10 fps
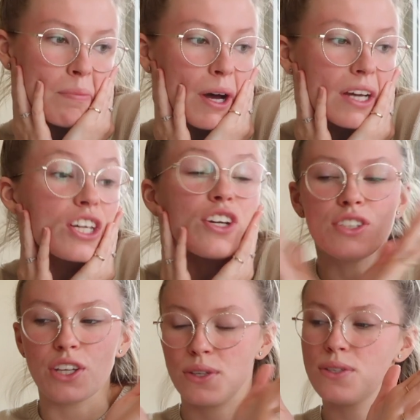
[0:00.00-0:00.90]
But good
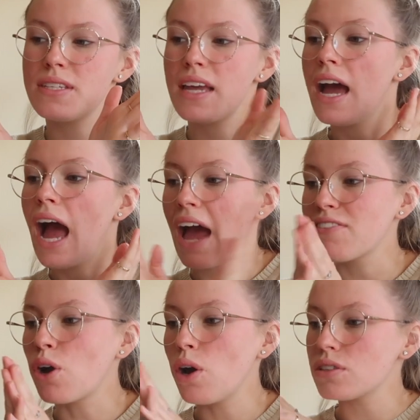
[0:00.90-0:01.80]
news,
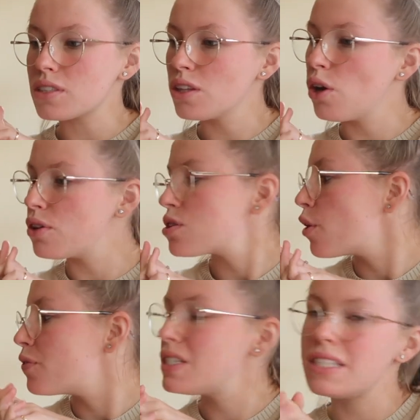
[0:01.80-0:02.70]
I've got lots
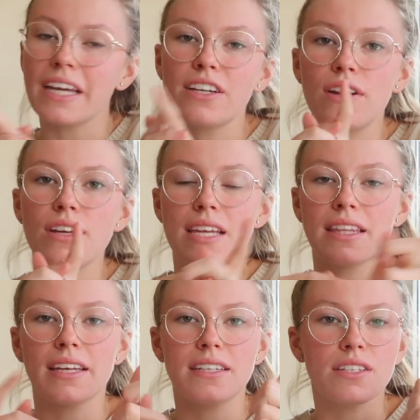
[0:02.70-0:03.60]
of stickers
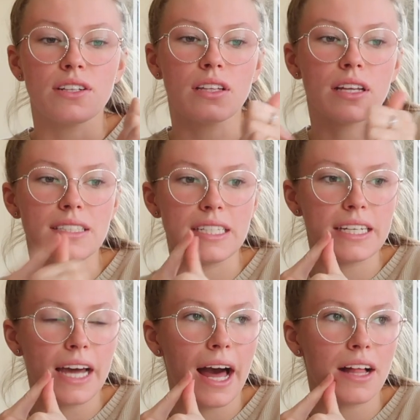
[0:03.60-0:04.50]
and little
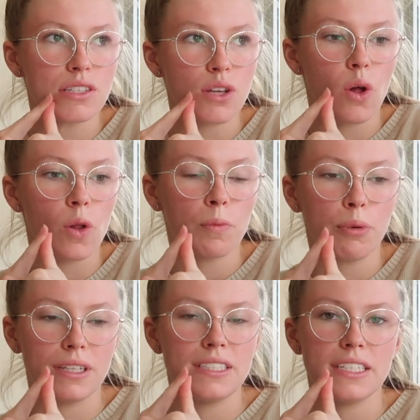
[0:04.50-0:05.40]
decals all
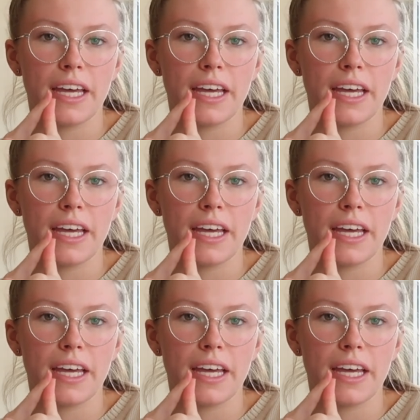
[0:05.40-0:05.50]
printed